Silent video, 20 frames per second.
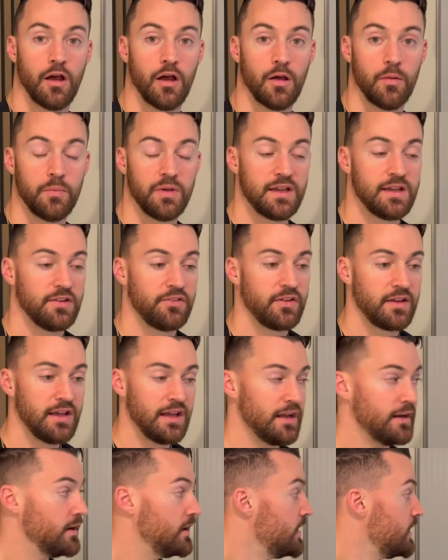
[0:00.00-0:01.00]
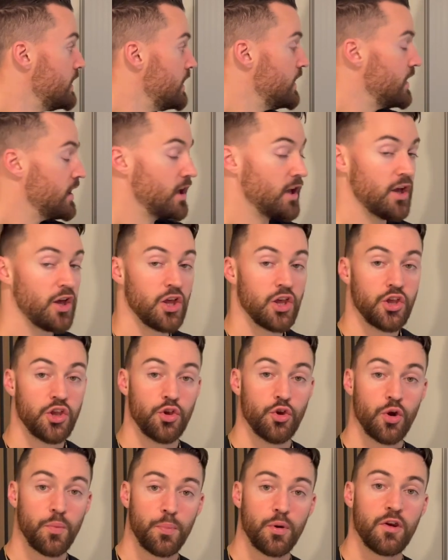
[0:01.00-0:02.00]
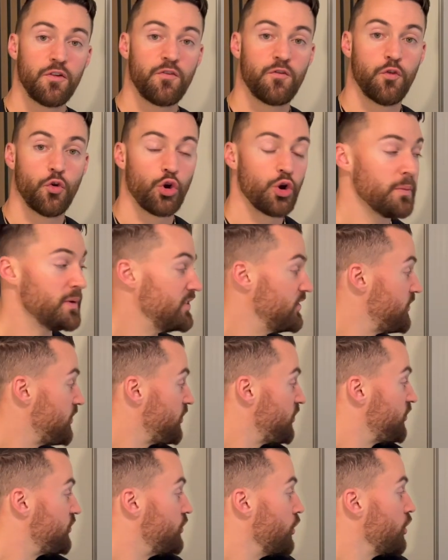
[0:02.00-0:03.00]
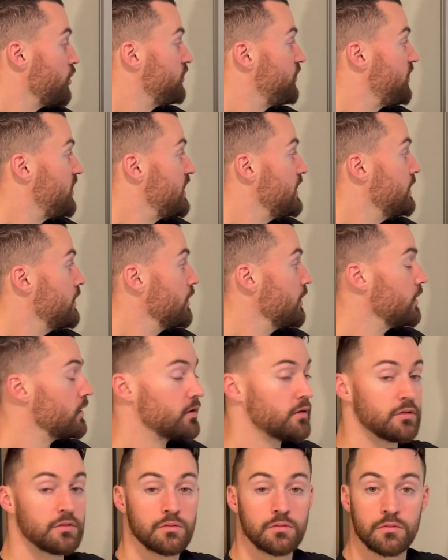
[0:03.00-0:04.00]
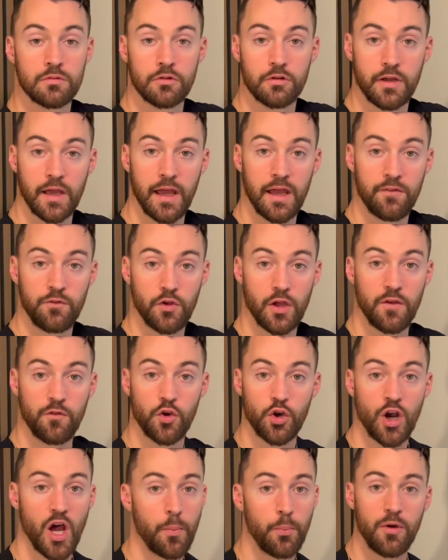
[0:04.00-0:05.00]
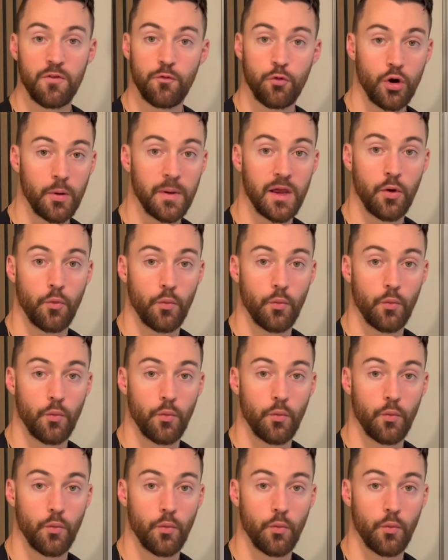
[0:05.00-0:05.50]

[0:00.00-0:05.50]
Because again, your performance starts here. Okay, if you're not performing